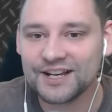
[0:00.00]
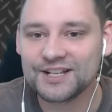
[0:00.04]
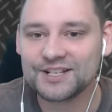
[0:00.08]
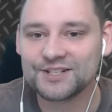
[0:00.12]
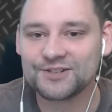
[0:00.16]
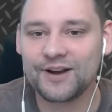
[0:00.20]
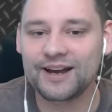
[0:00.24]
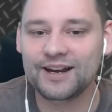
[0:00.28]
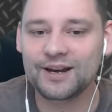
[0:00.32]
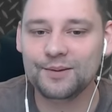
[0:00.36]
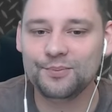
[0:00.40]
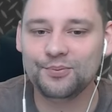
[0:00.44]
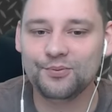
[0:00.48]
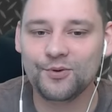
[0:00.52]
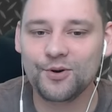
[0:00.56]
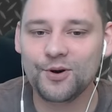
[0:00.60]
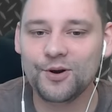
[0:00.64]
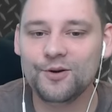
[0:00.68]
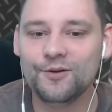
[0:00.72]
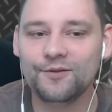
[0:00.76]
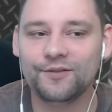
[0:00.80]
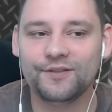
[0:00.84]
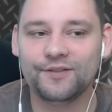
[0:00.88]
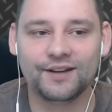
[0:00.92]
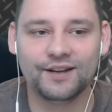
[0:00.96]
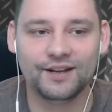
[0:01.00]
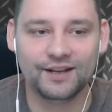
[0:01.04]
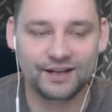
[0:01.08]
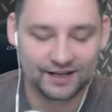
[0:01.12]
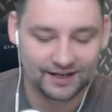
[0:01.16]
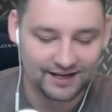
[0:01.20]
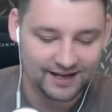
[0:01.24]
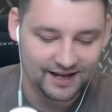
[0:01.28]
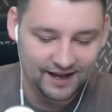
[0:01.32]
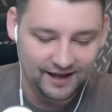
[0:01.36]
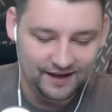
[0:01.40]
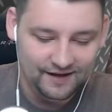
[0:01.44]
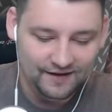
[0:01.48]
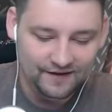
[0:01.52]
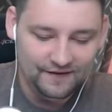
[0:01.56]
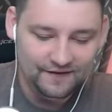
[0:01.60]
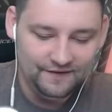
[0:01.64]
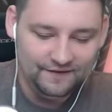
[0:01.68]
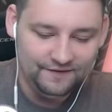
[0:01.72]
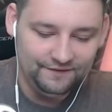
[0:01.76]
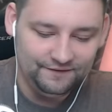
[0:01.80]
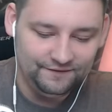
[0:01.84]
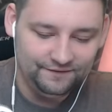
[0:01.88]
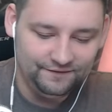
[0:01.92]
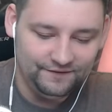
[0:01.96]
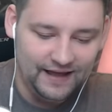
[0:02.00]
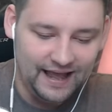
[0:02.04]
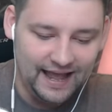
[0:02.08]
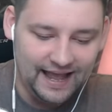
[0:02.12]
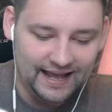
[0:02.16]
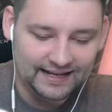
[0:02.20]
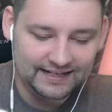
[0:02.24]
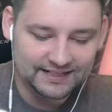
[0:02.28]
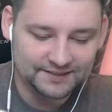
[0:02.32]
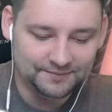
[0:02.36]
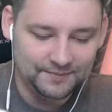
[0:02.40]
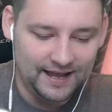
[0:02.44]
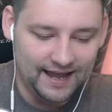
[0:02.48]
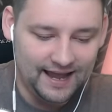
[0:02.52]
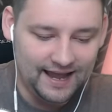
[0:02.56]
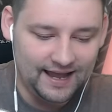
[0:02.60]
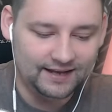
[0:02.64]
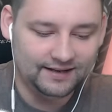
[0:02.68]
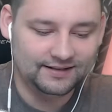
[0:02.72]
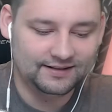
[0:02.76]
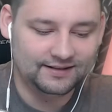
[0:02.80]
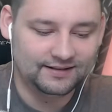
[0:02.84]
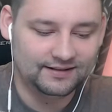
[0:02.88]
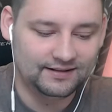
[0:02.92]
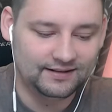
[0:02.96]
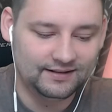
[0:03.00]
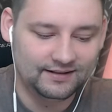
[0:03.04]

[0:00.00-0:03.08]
Trade approved. Thanks, man.